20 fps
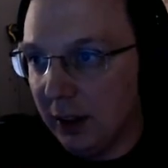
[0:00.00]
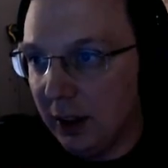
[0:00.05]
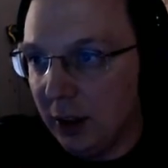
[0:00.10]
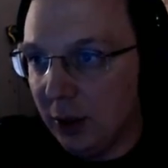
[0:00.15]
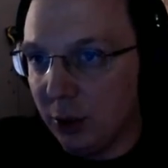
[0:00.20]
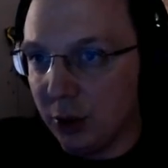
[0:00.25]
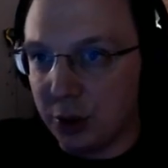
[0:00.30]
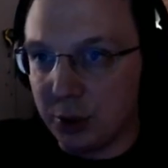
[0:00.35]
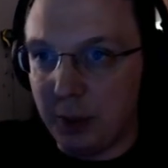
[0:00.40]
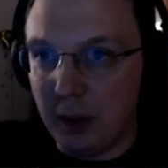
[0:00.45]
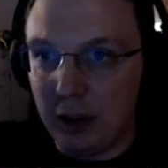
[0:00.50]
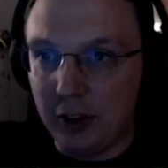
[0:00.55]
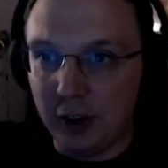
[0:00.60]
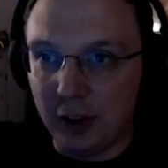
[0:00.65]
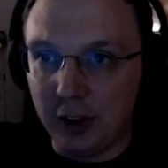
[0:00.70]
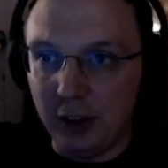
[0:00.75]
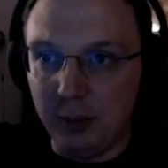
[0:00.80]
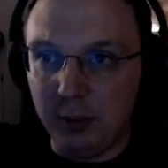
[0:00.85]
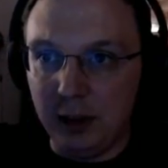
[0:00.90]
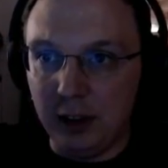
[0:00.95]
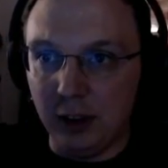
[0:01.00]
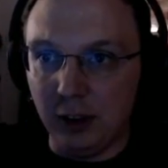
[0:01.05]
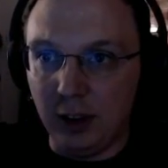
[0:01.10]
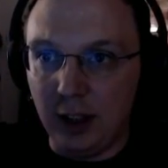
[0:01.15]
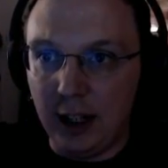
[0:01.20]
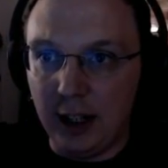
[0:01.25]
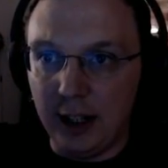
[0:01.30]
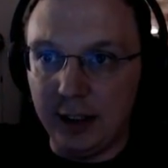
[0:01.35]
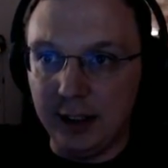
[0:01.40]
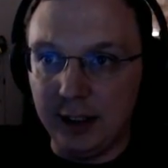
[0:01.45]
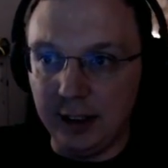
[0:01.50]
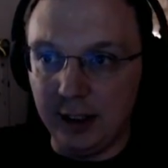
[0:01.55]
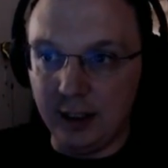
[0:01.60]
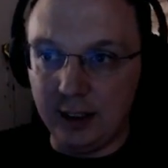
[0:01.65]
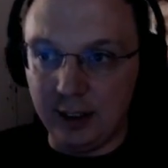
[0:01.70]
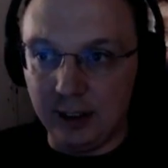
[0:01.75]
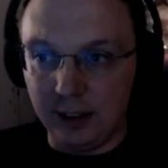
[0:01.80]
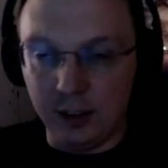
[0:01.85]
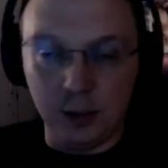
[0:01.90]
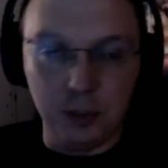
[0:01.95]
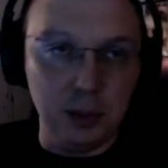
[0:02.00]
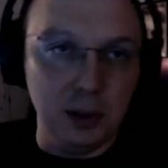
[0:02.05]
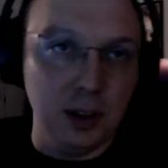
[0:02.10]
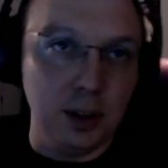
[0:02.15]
Which will basically be it'll hide anything that's being